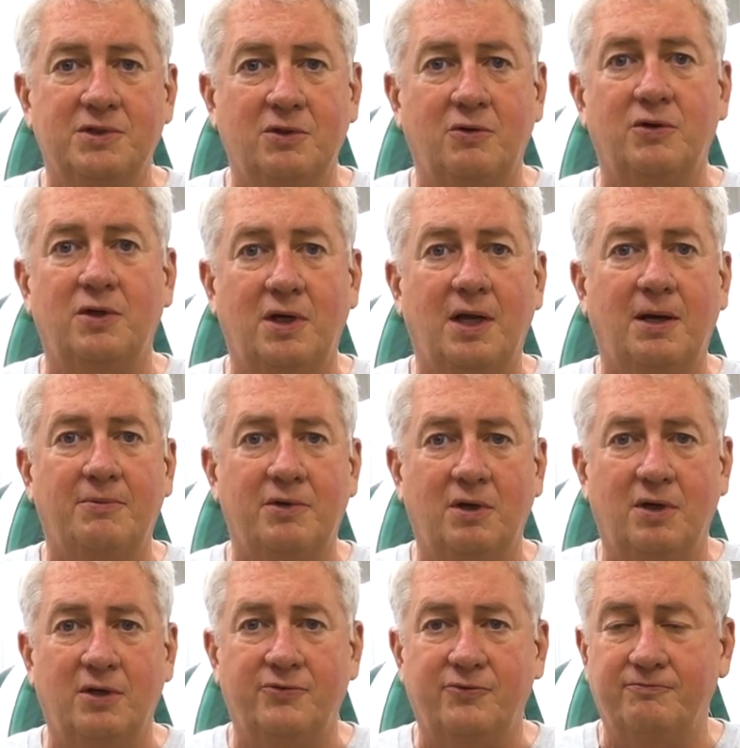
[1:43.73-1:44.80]
so it doesn't happen to
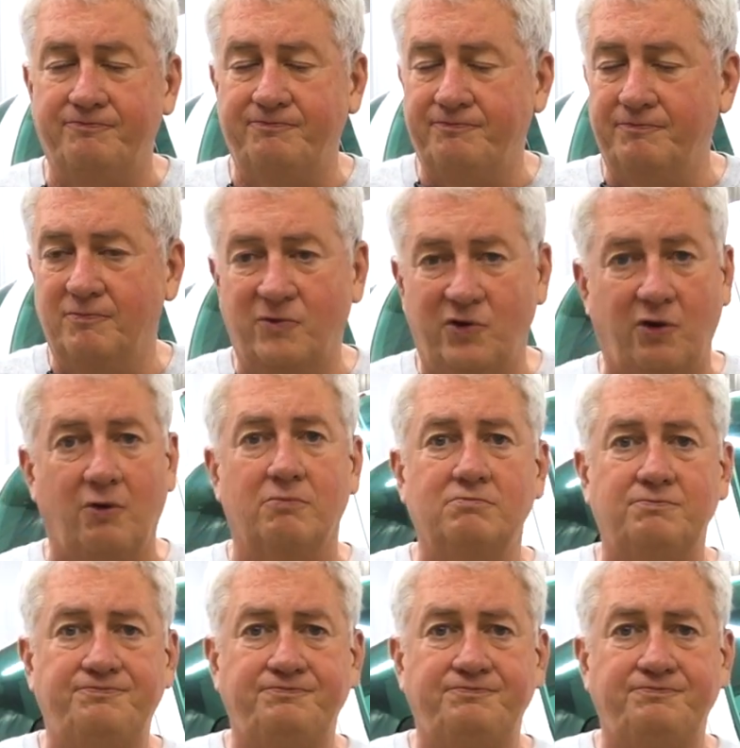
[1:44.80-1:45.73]
us. So,